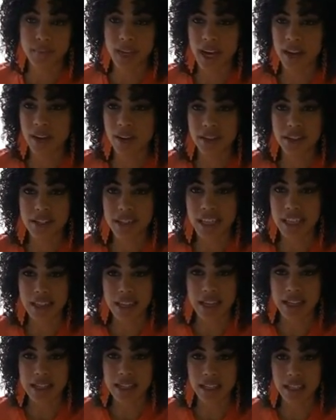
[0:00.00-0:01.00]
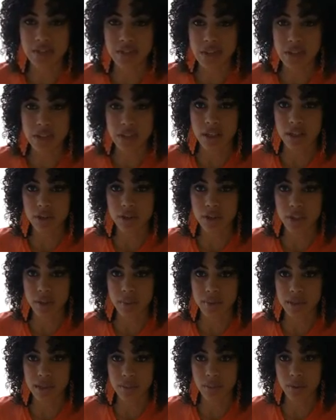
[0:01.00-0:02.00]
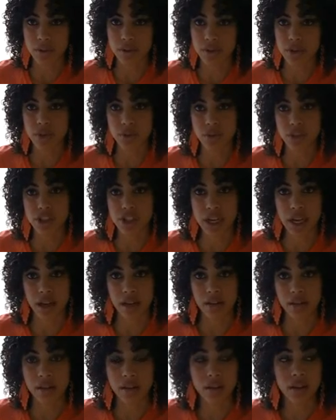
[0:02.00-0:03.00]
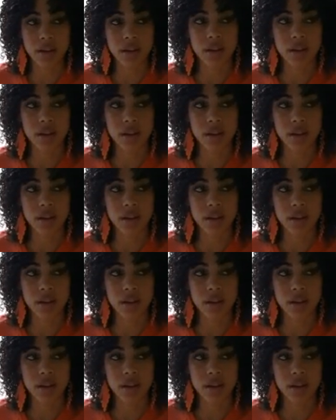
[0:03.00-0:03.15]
I know I just like the idea of using a cream as opposed to a gel